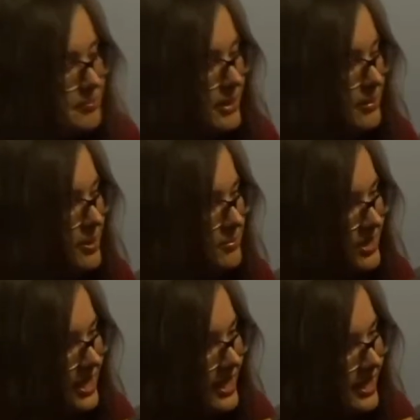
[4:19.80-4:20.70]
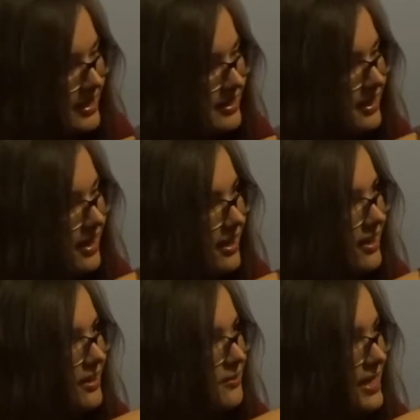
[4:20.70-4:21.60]
bit of pumpkin.
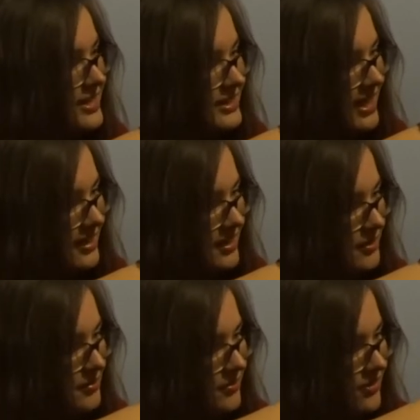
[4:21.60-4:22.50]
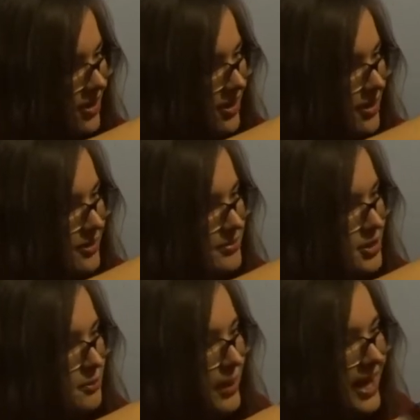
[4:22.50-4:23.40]
Where did that come from?
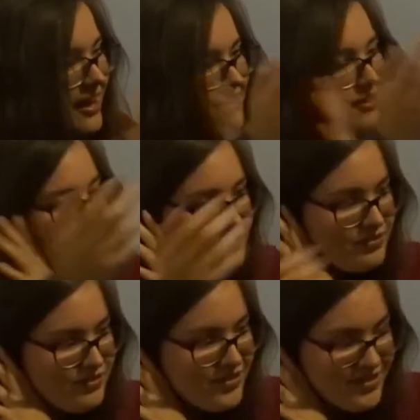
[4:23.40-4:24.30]
Your mouth.